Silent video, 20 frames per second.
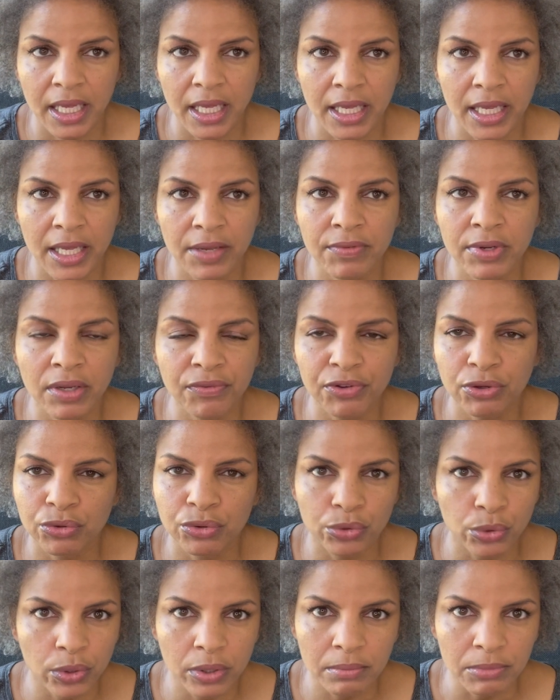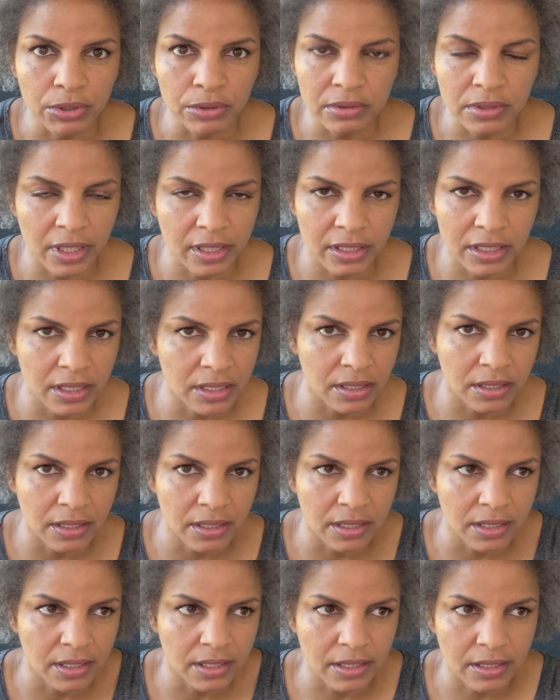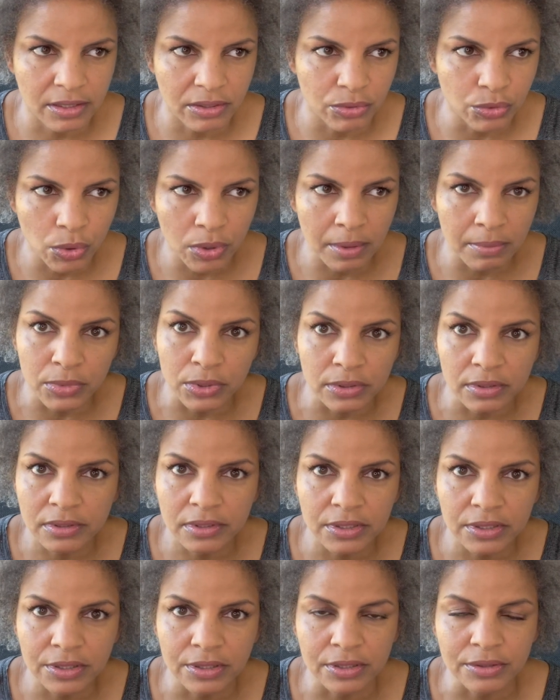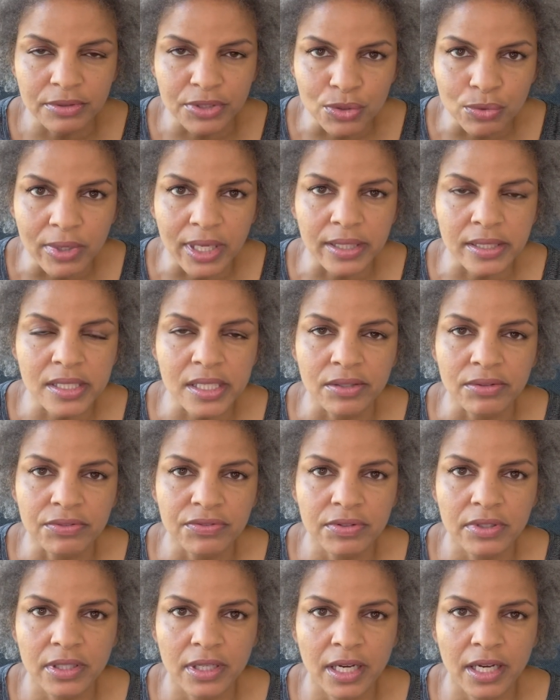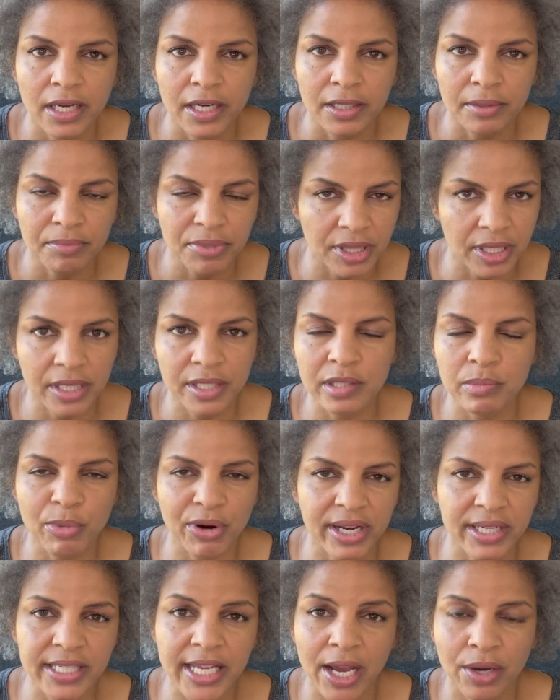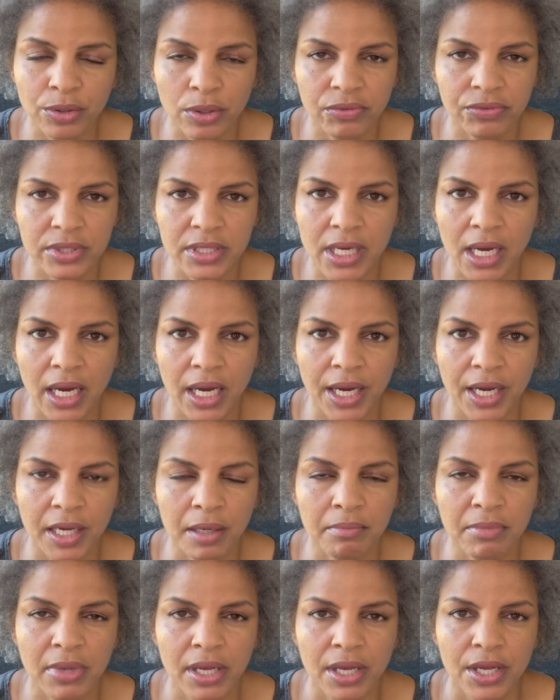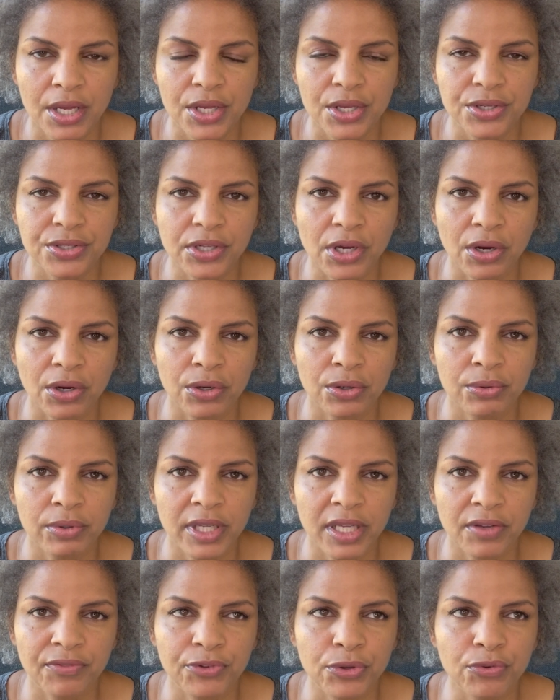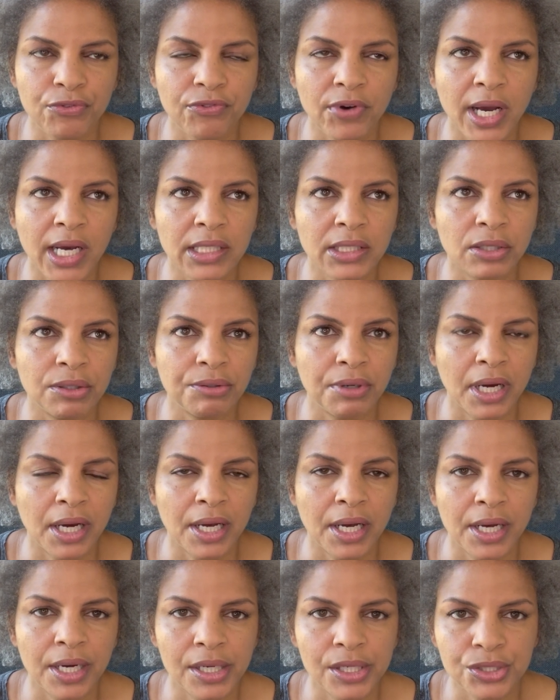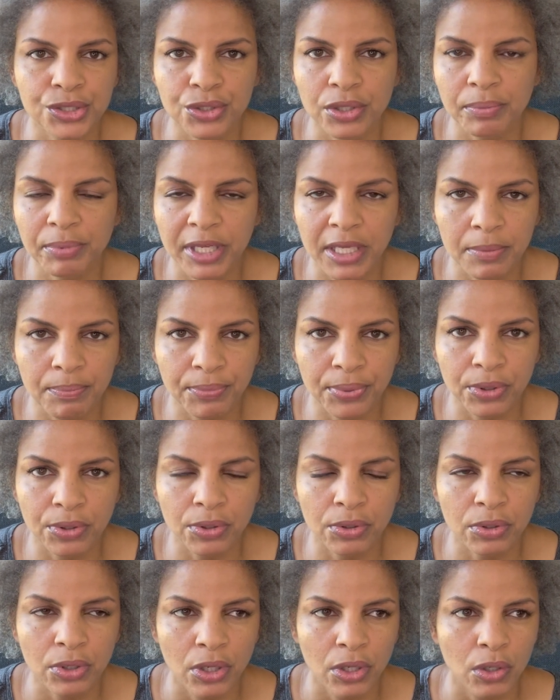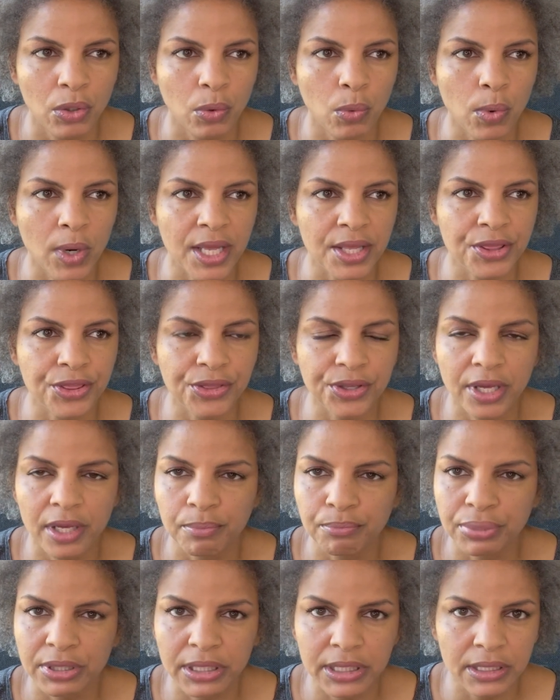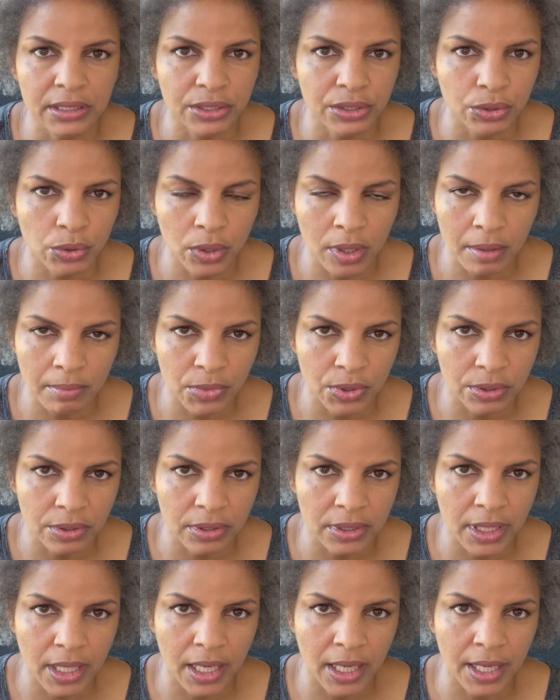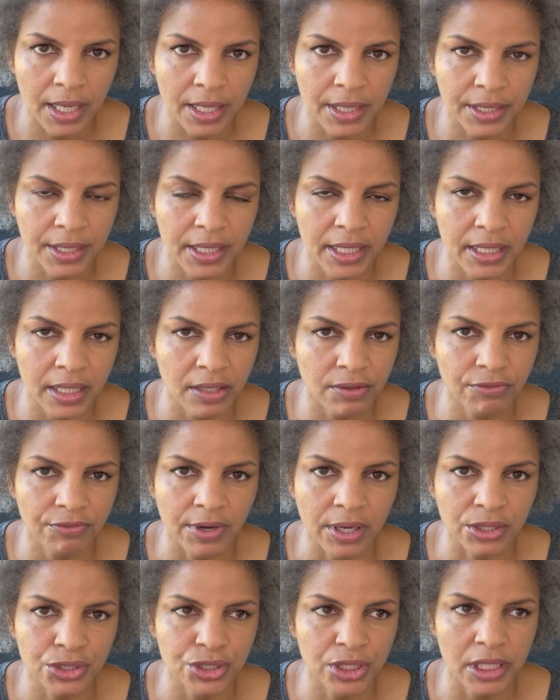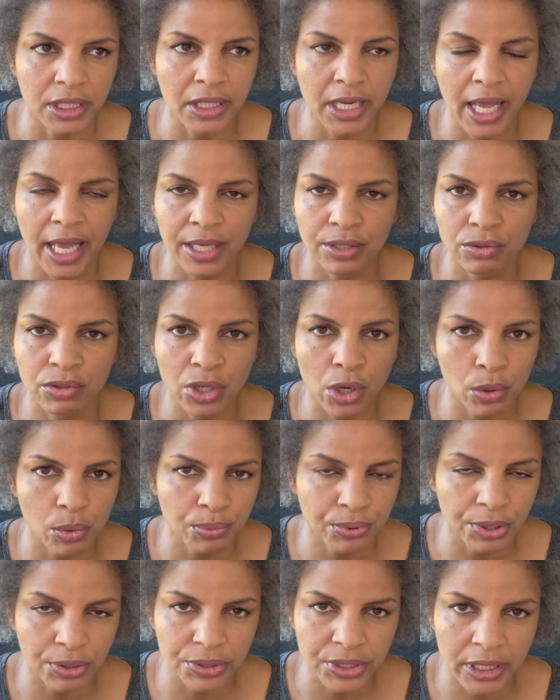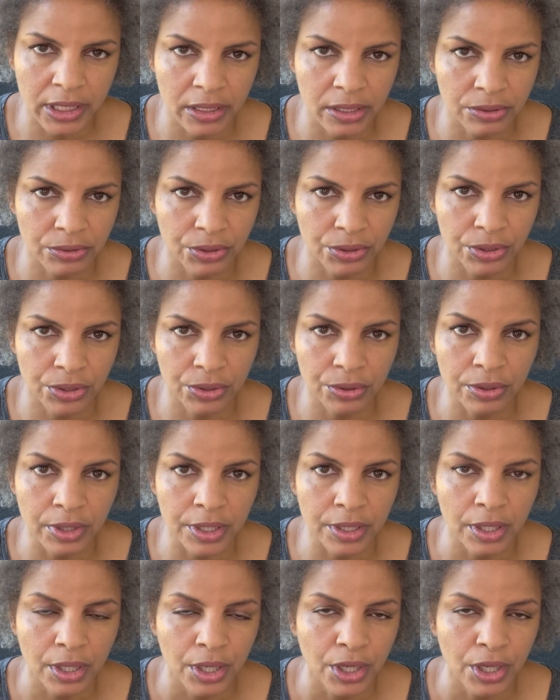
even if you're normal, it, normal, you know, it's relative. Um, things break down over time. So if you follow 100 people with completely normal uh, kidney function and no protein in their urine,